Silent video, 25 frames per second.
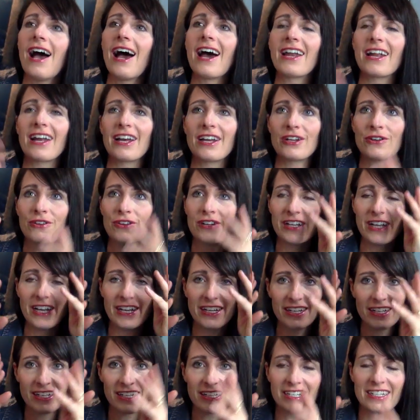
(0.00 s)
And I
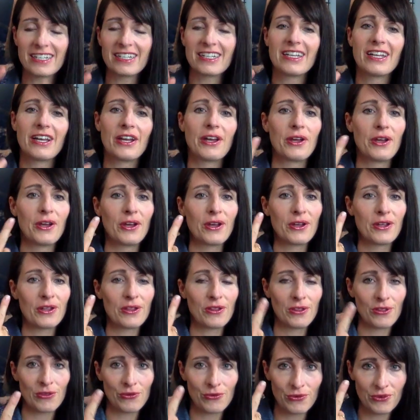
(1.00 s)
created
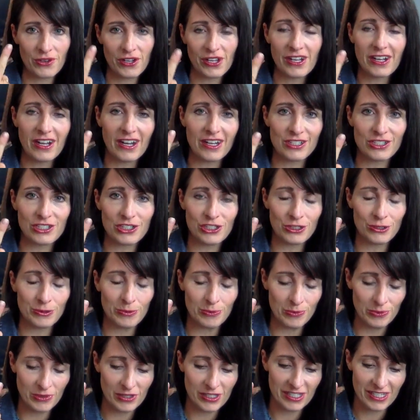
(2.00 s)
3
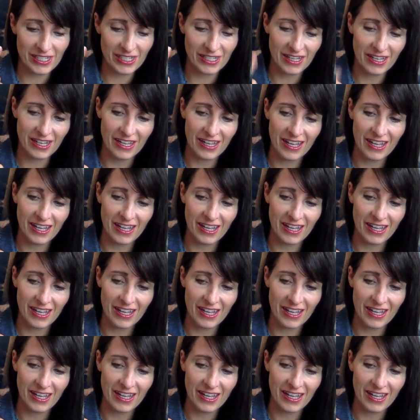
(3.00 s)
costumes